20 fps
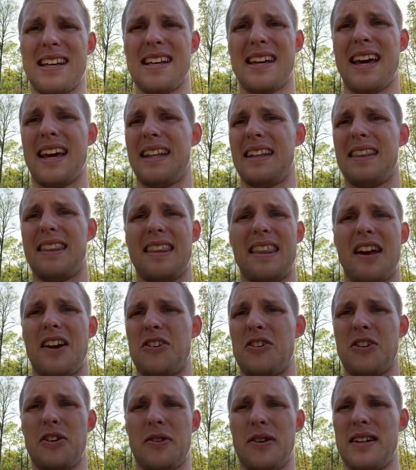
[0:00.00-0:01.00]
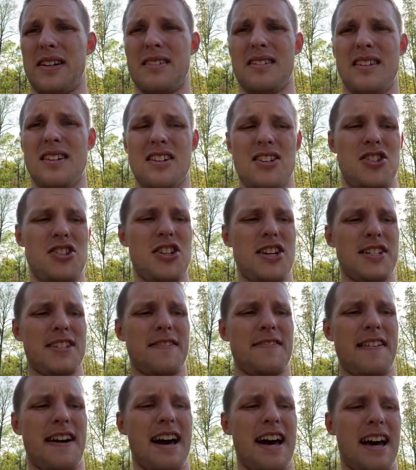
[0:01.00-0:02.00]
and they're doing just
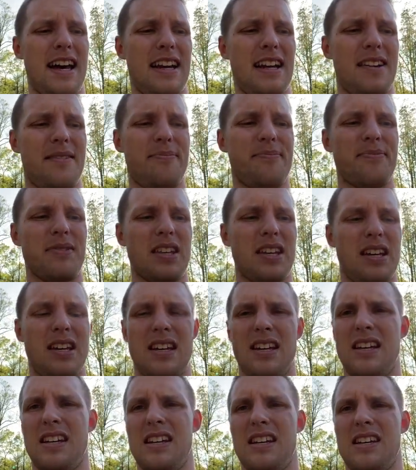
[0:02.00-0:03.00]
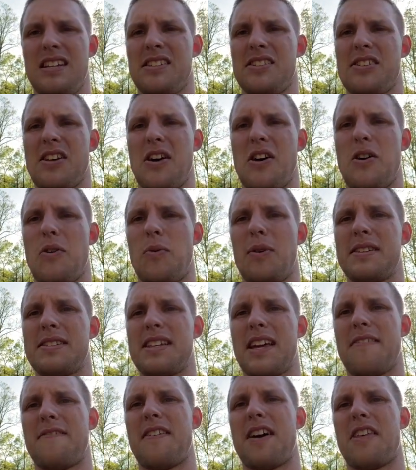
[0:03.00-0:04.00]
fine. So once
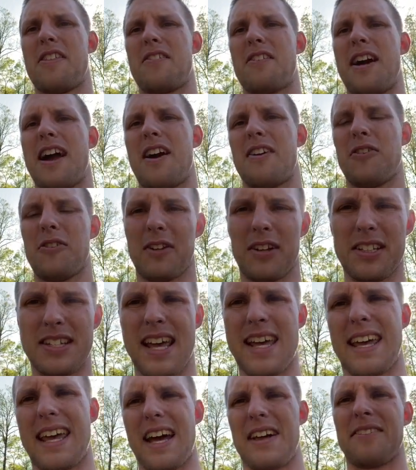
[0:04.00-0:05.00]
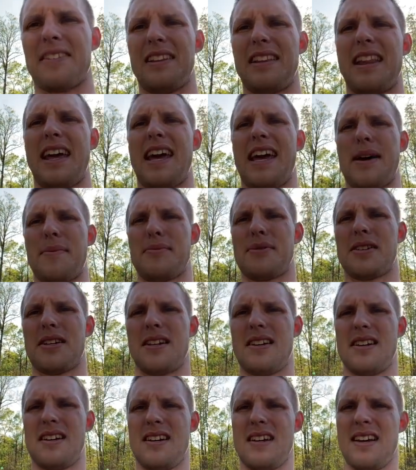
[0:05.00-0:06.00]
they feather out, you can take out the lamps.
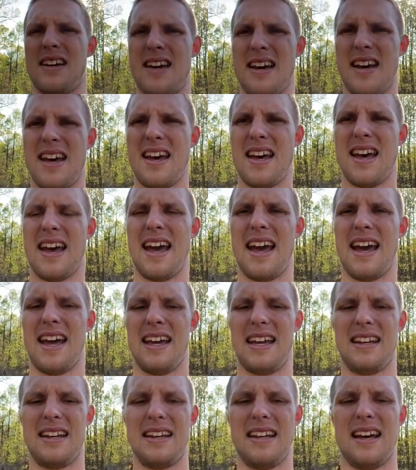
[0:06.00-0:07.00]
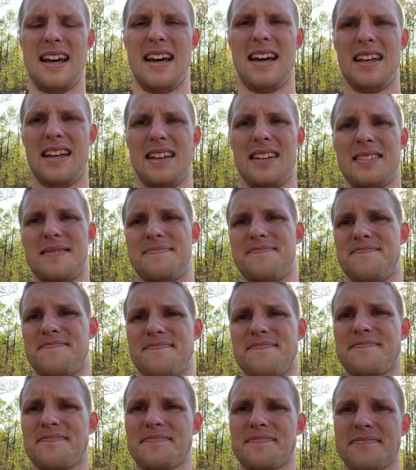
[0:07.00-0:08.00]
And
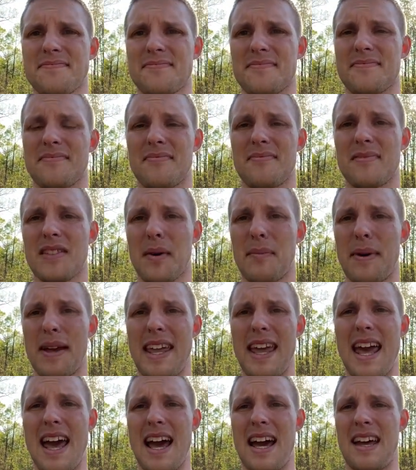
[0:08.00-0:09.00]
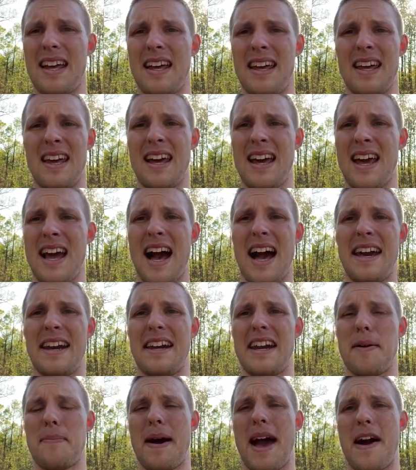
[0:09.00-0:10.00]
but yeah, I ended
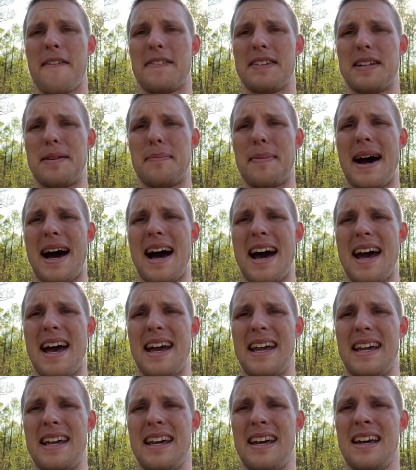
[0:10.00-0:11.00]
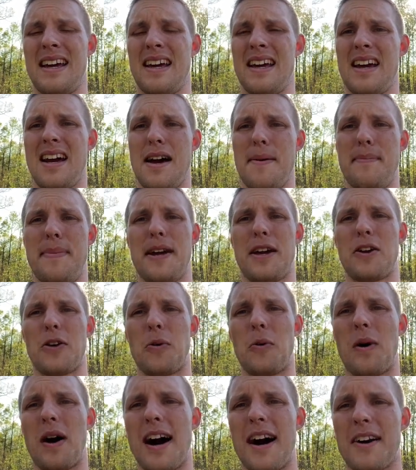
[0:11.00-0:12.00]
up having to buy a bigger
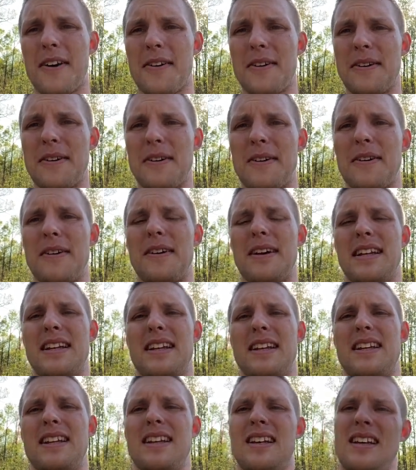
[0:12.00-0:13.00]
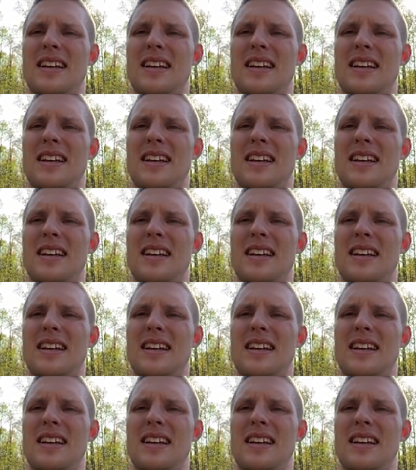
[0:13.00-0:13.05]
water and